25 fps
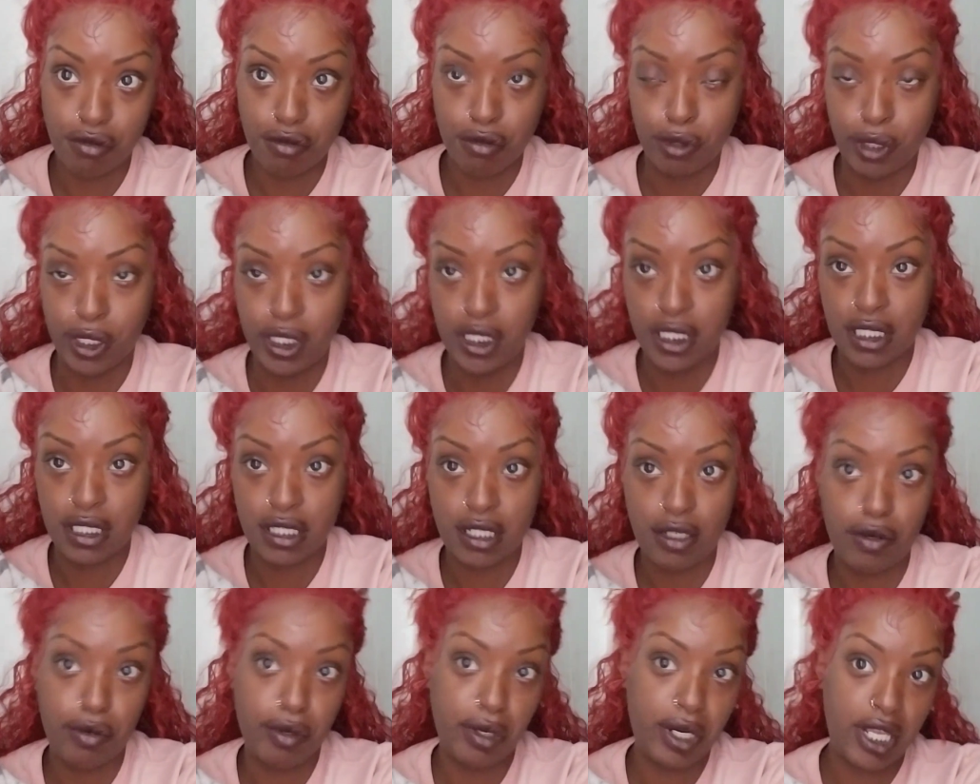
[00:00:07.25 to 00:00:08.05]
what is
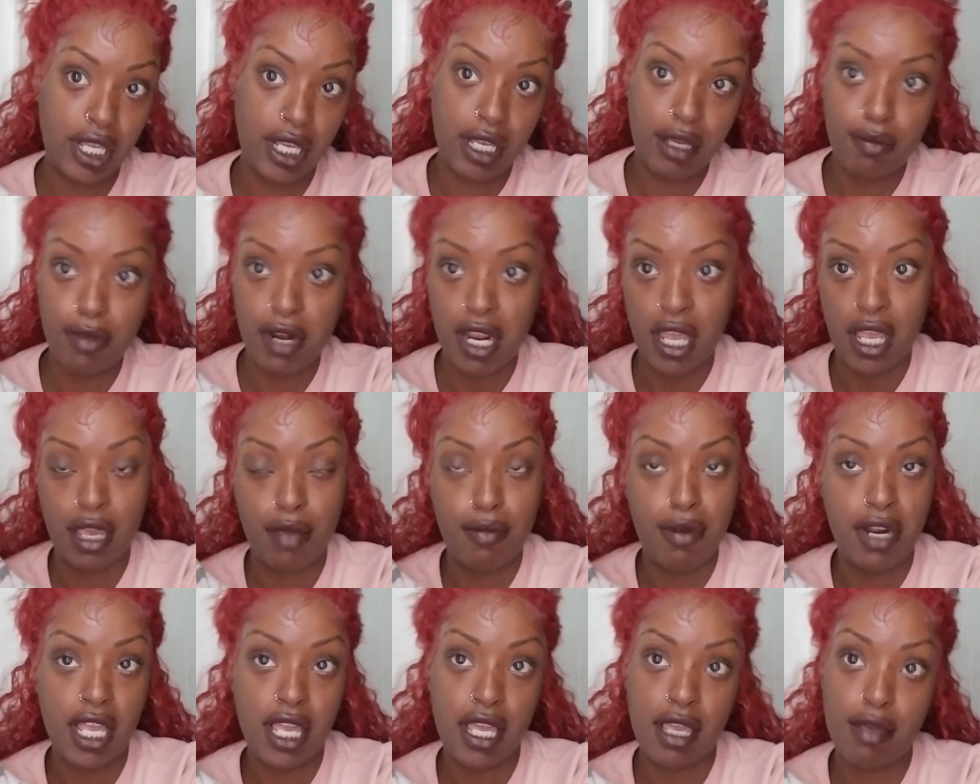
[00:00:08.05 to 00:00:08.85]
it what is it blah
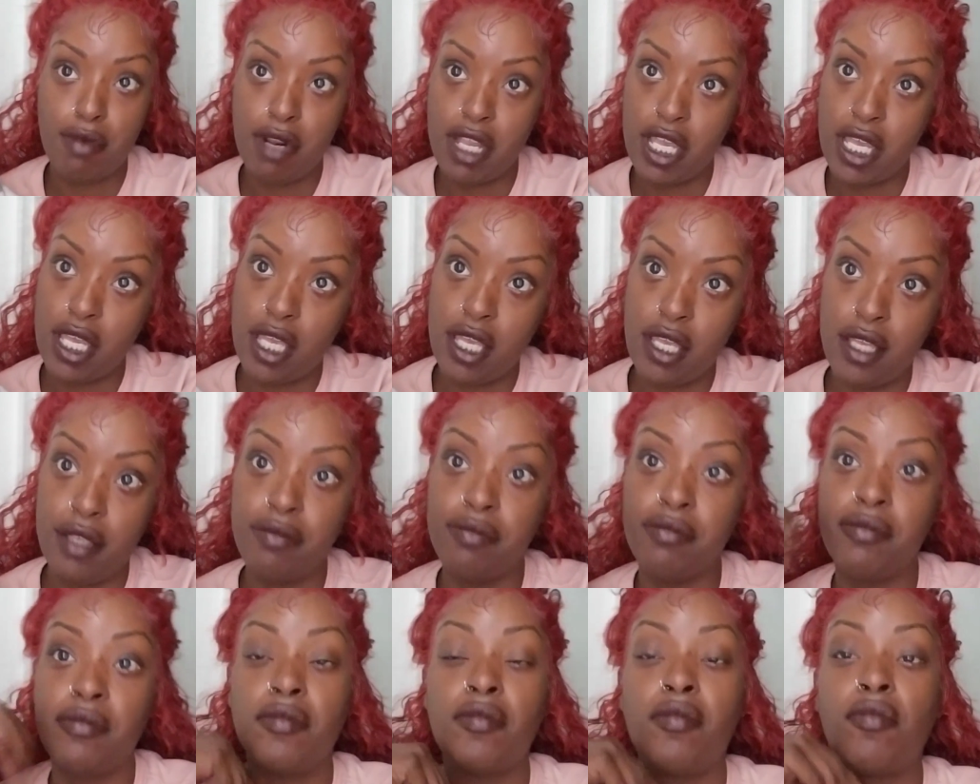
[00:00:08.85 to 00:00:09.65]
blah
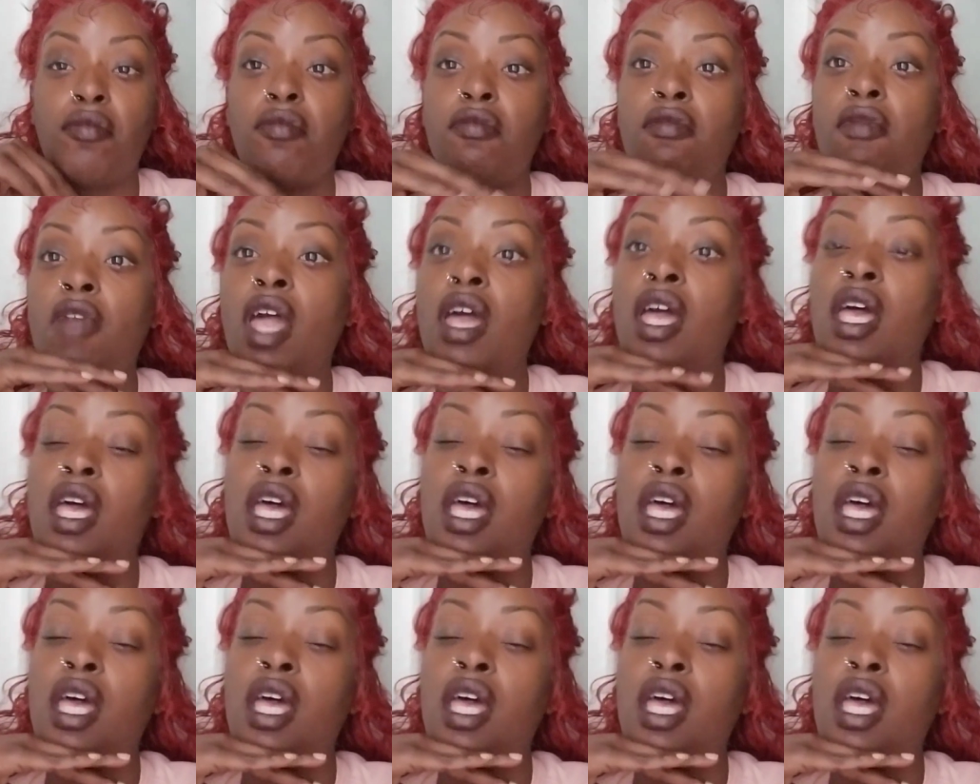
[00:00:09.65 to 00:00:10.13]
blah